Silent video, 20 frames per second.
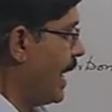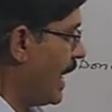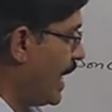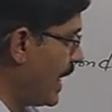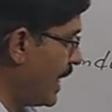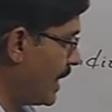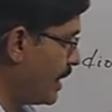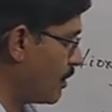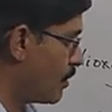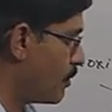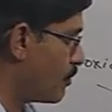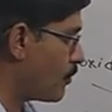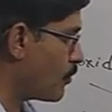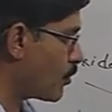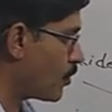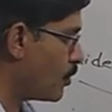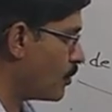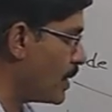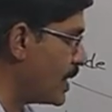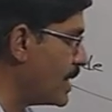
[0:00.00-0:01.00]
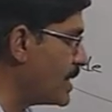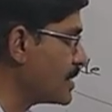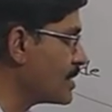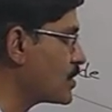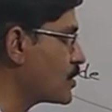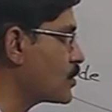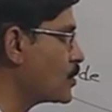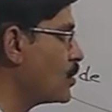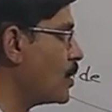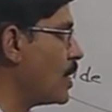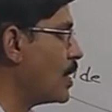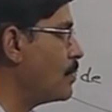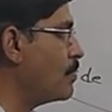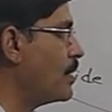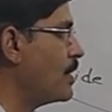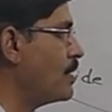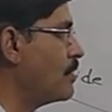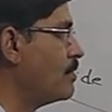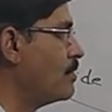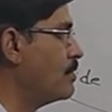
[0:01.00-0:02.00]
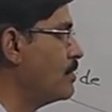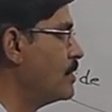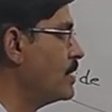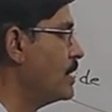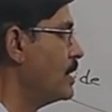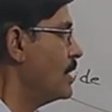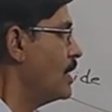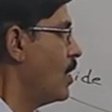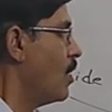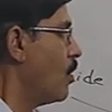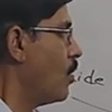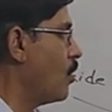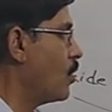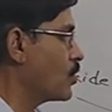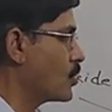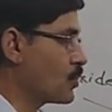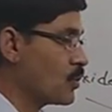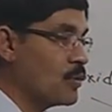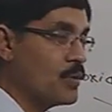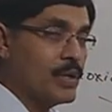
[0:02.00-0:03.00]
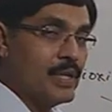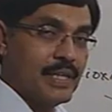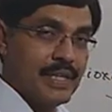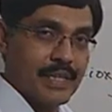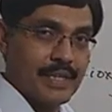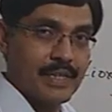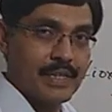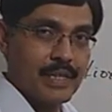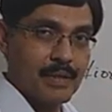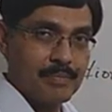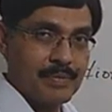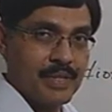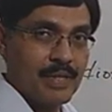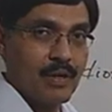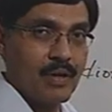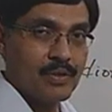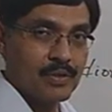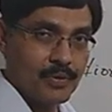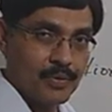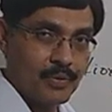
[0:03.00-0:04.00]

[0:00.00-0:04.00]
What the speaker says: And from earth to above ozone layer,